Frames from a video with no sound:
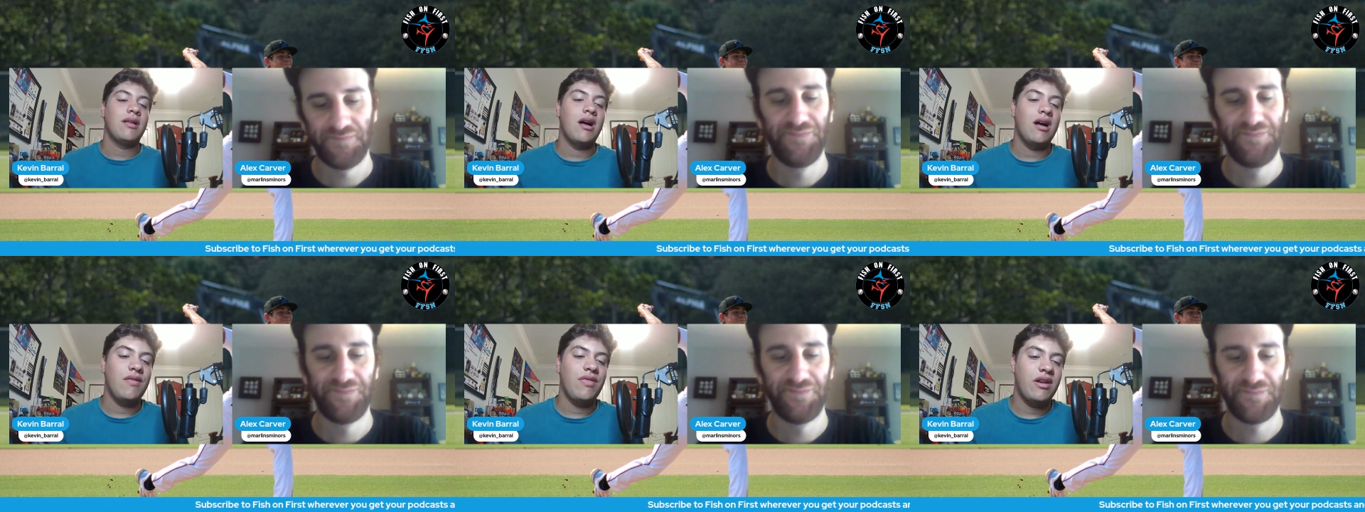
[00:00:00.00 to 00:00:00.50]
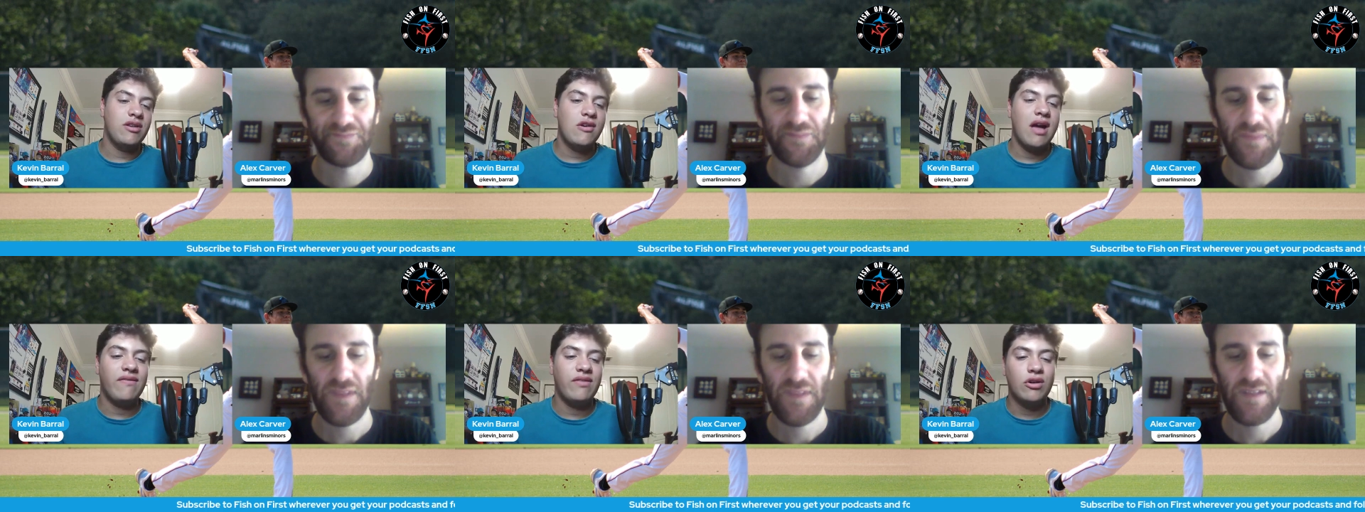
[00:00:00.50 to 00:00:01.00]
Speaker 1: Uh, and then
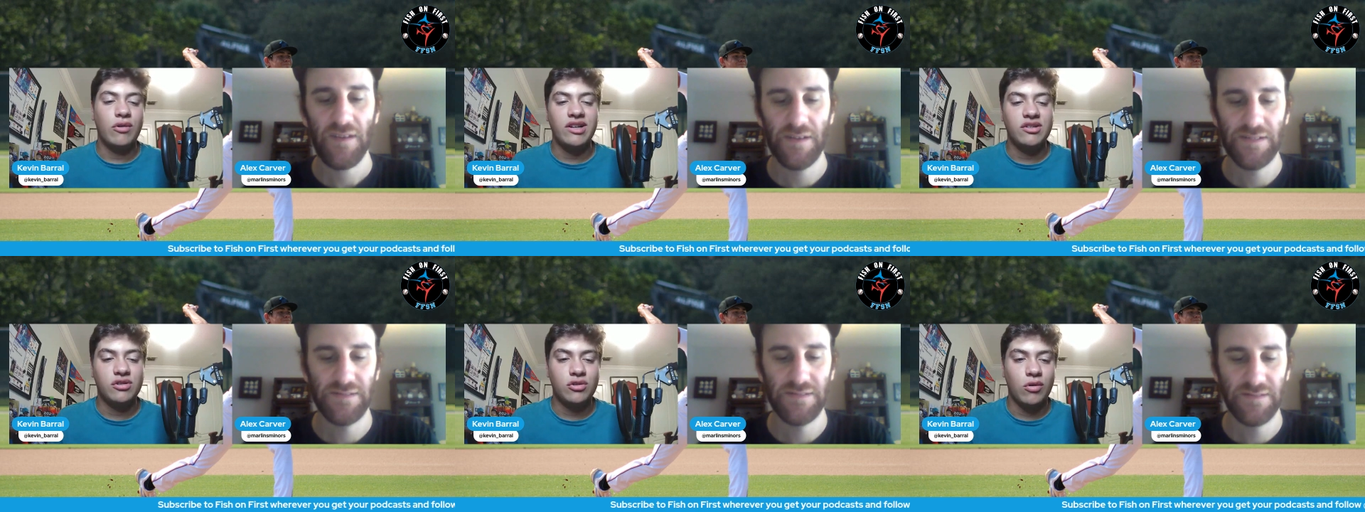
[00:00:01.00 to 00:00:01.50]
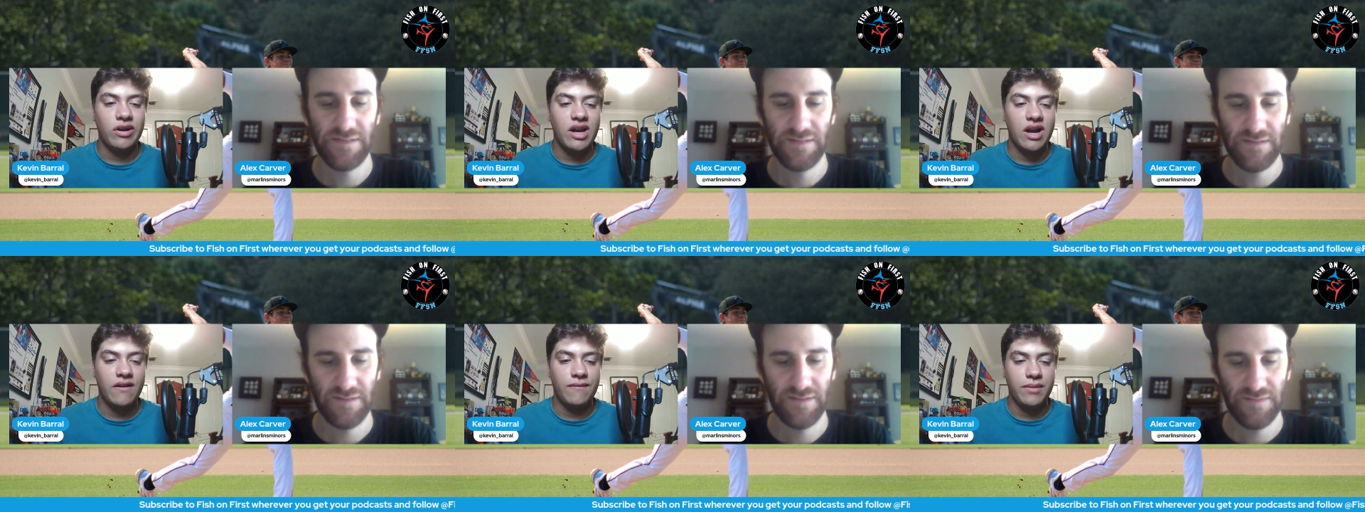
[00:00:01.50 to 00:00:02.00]
you have the great
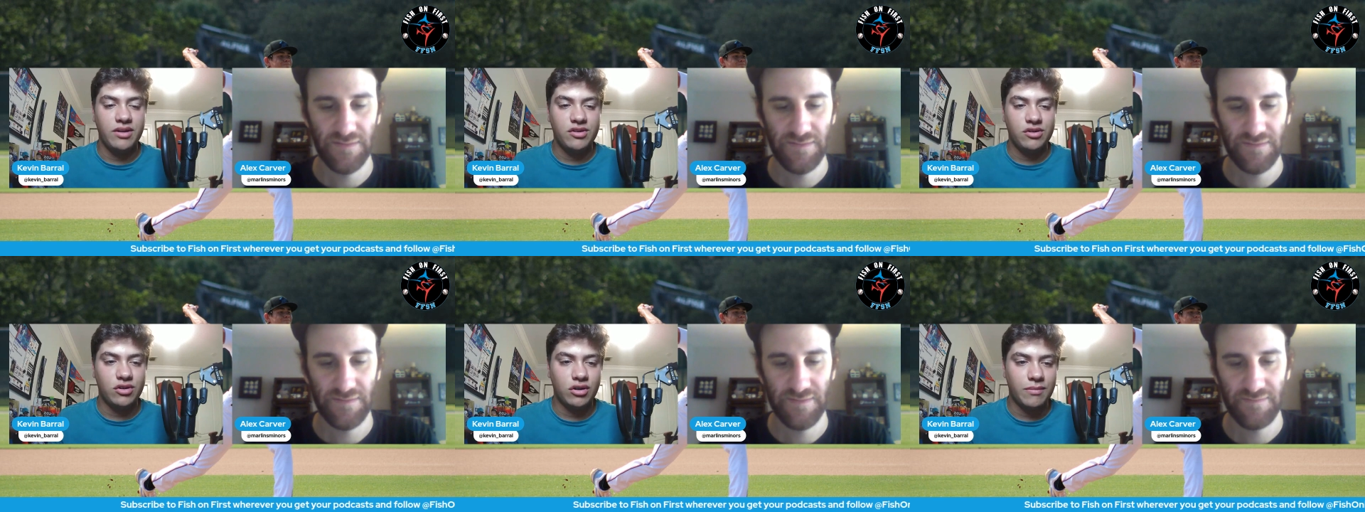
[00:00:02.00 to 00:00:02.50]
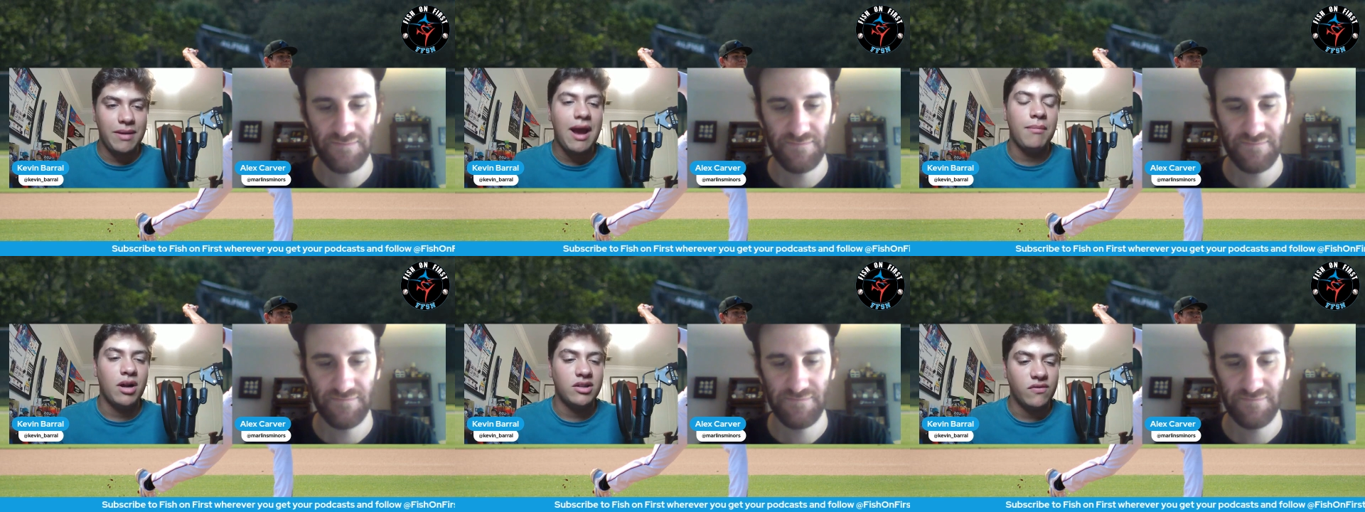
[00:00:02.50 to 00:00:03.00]
story of Mister
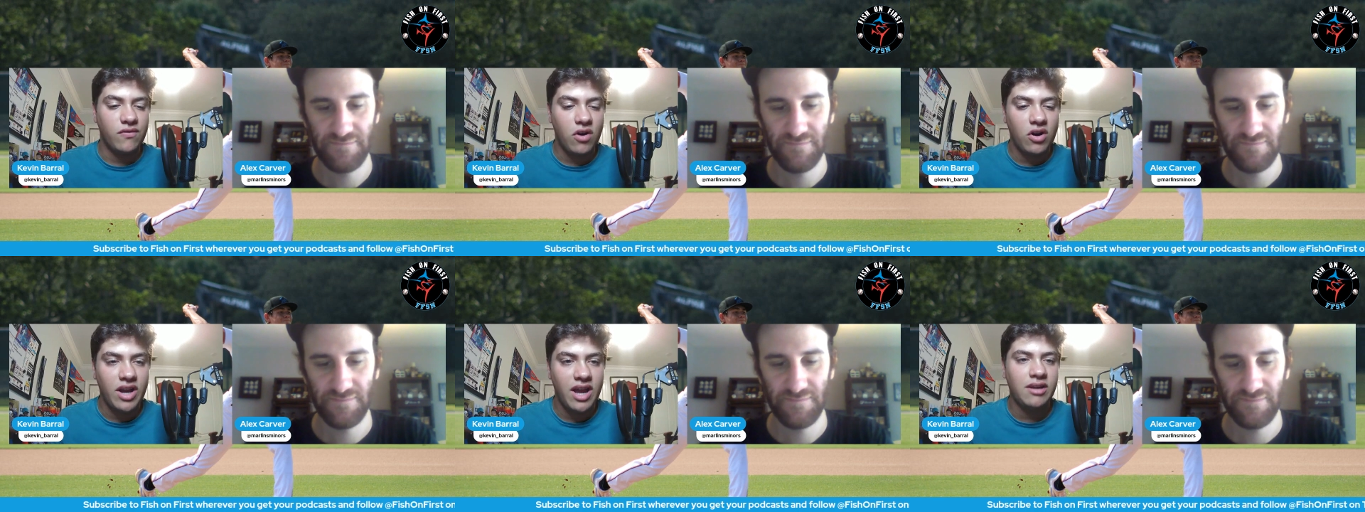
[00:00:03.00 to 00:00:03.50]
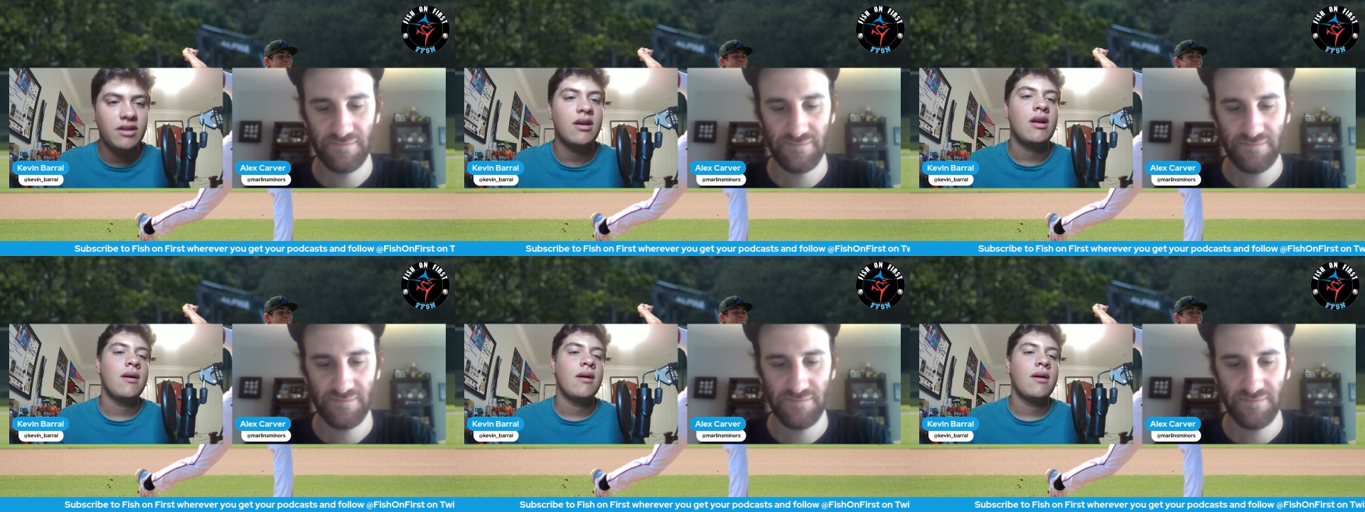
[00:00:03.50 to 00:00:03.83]
Pat Monteverde.